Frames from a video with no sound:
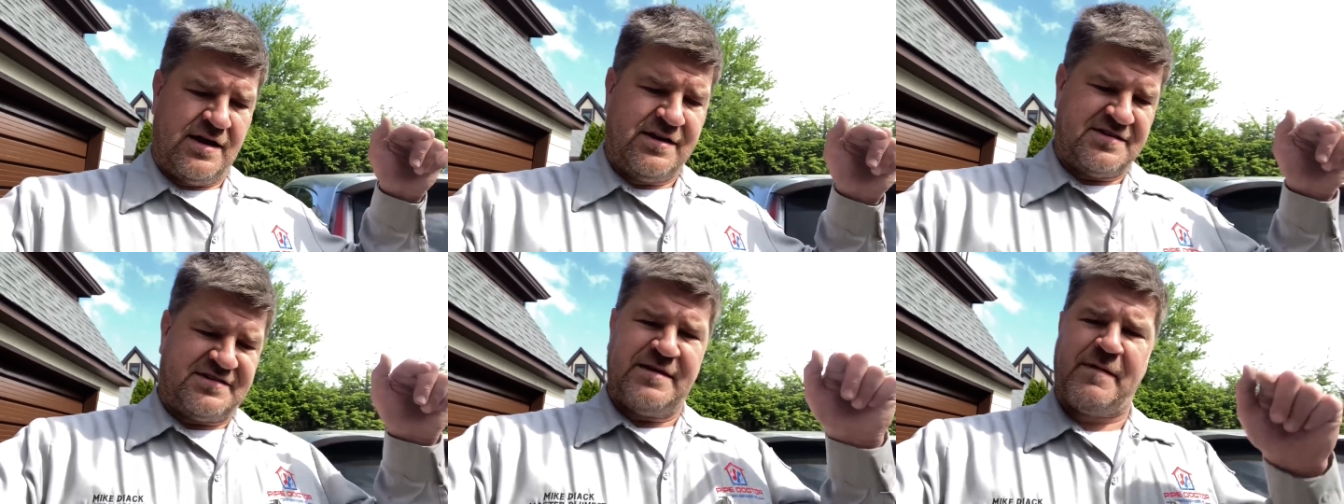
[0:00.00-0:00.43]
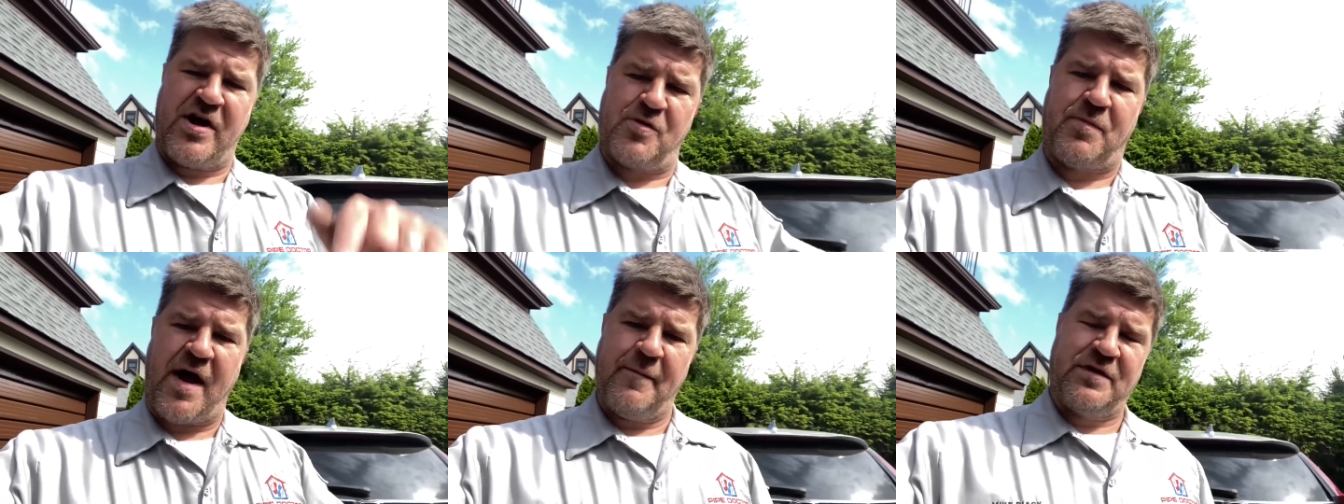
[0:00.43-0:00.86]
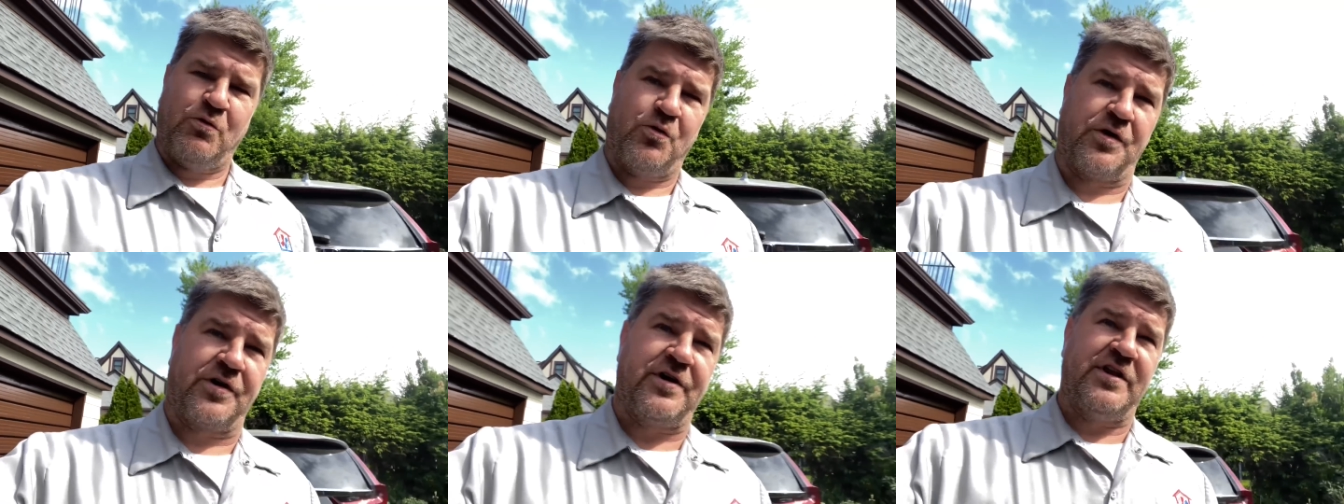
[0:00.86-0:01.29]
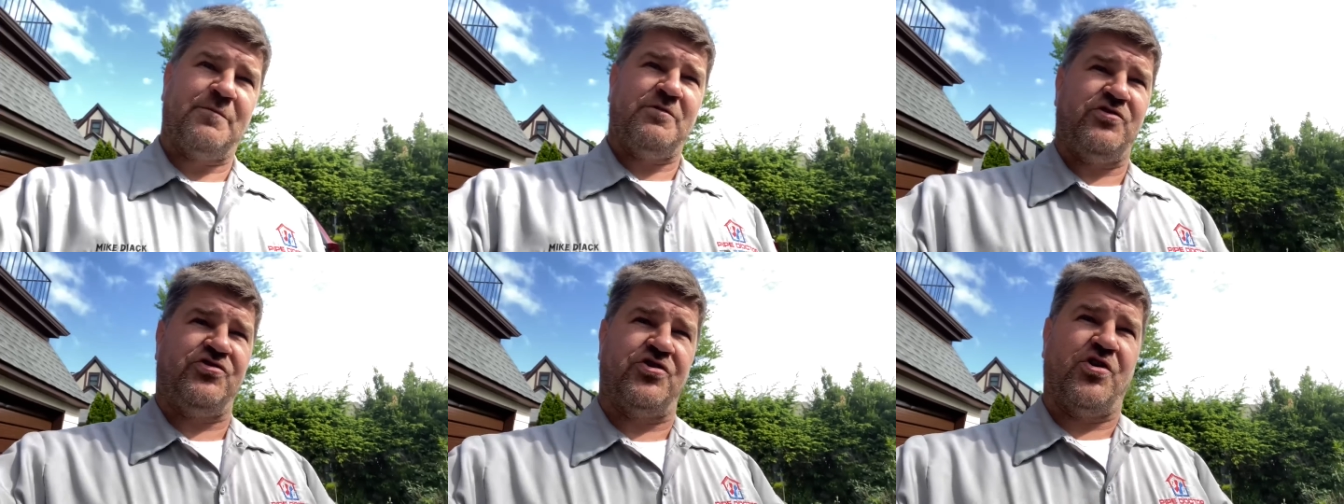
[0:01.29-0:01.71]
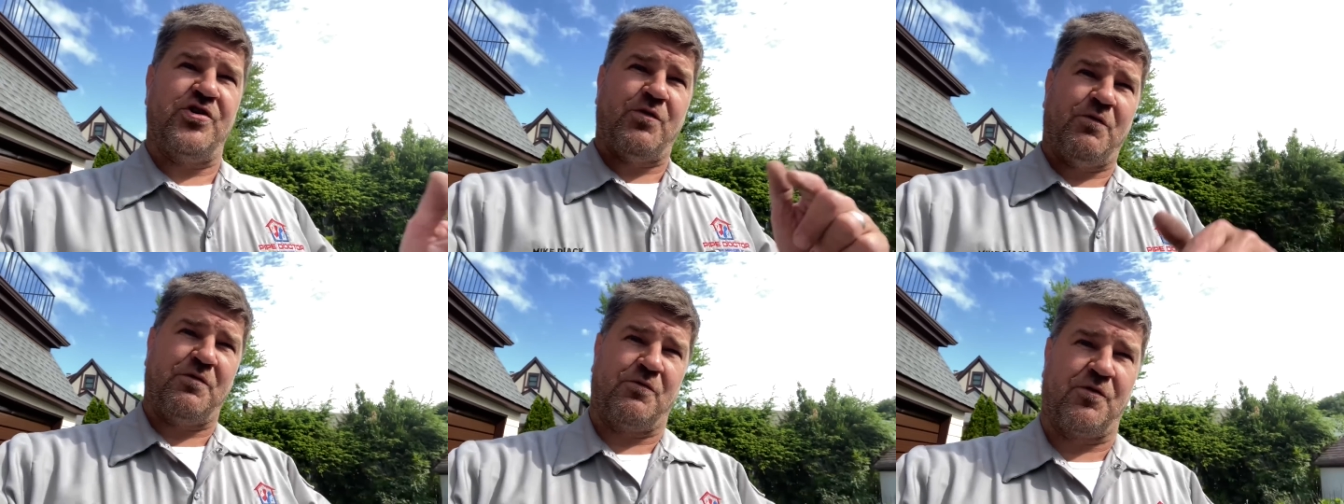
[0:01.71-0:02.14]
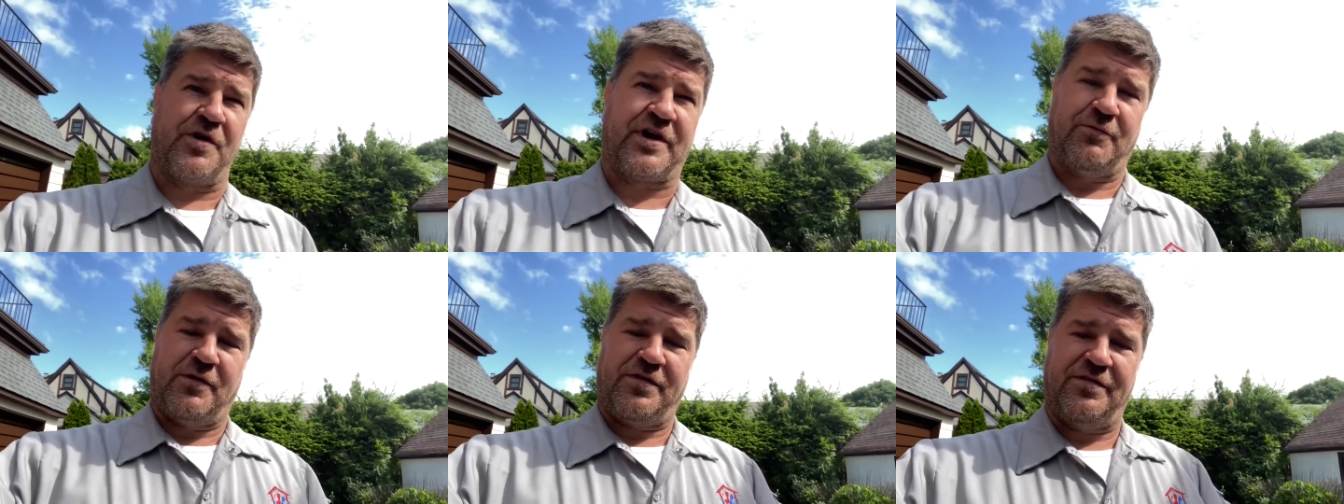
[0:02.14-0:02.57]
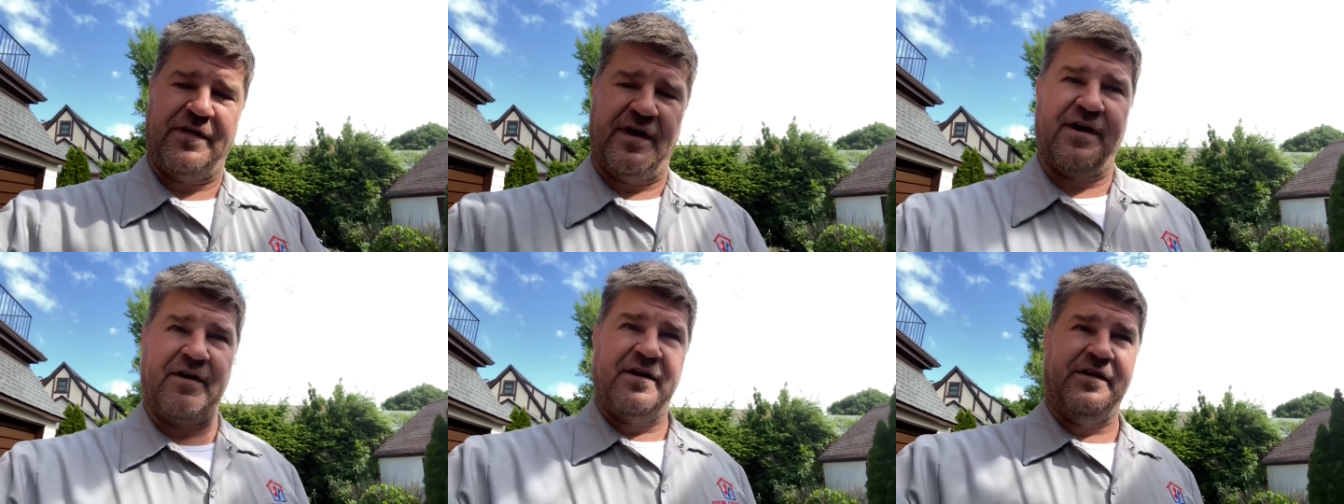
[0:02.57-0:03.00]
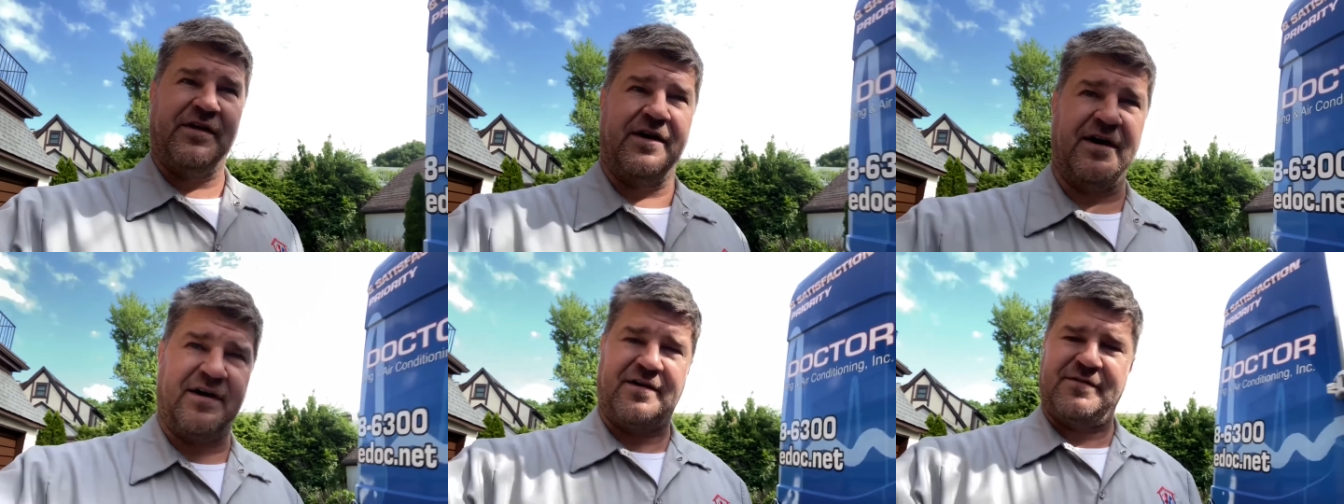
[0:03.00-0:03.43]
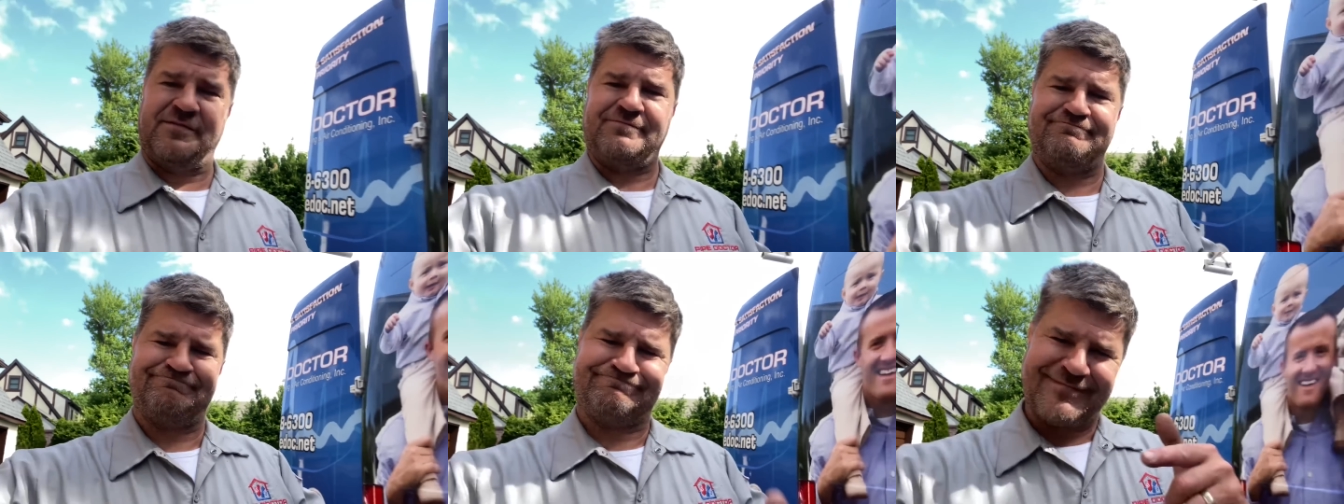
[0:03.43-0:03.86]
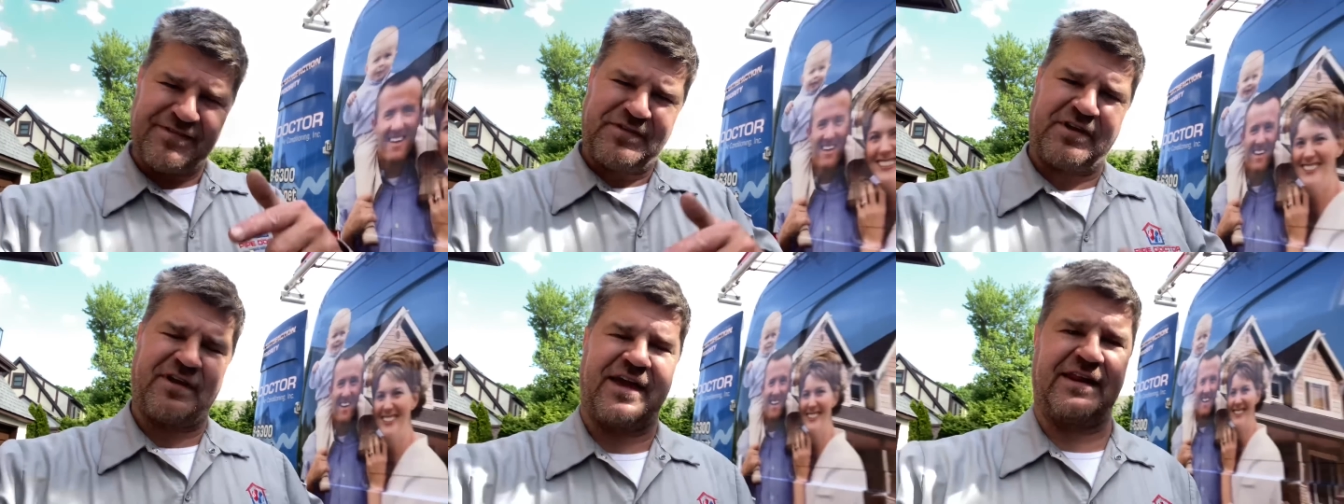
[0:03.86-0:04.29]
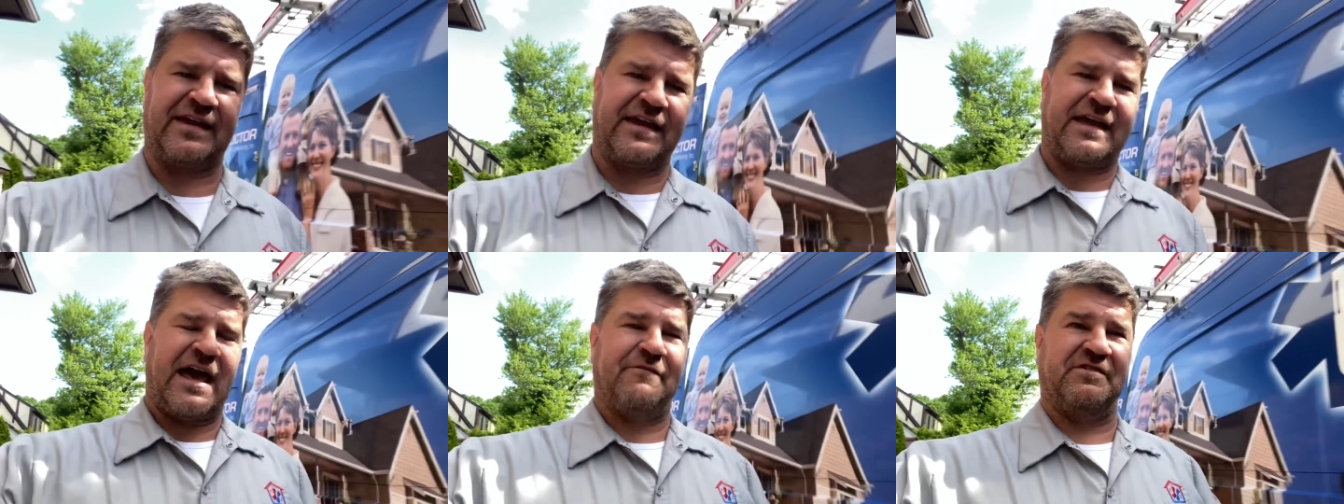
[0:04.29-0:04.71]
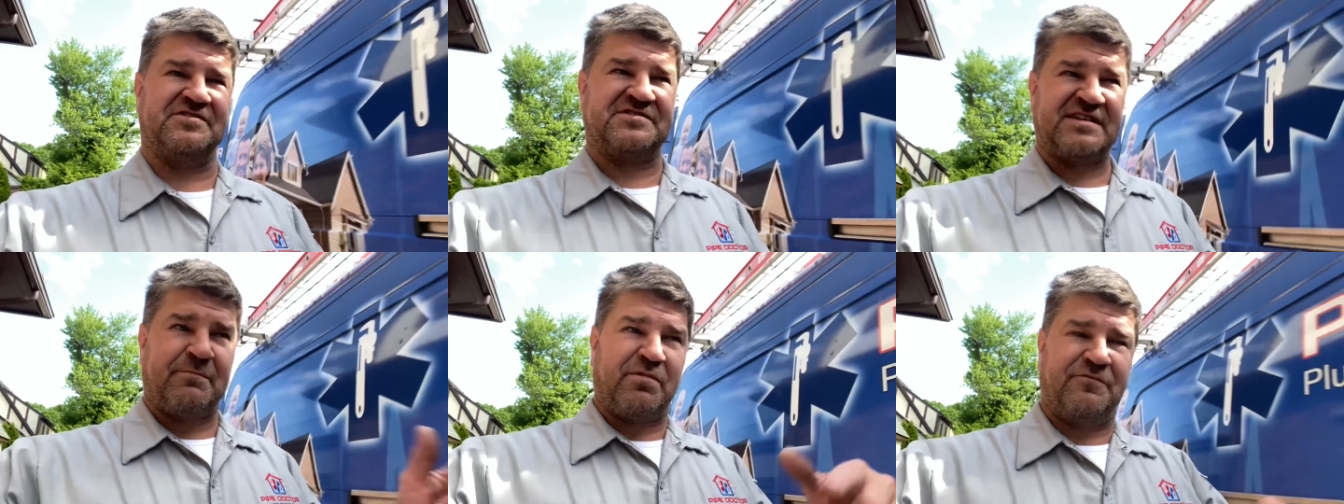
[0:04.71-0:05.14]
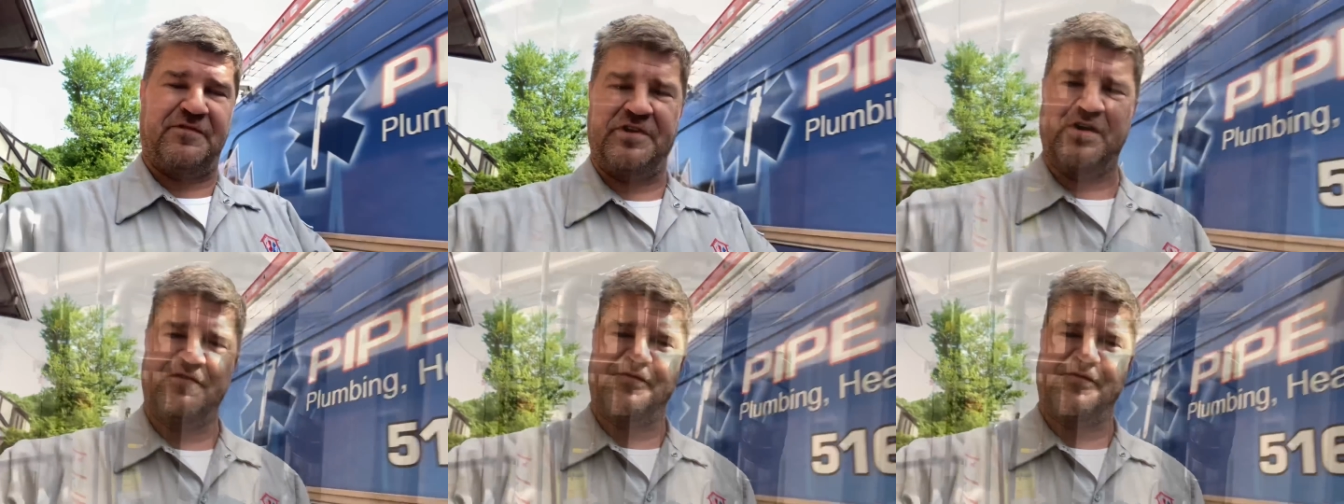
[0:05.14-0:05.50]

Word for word: steam header piping that work on. Let me show you what we're working with there. And uh, I think you get a kick out of it as a separate video.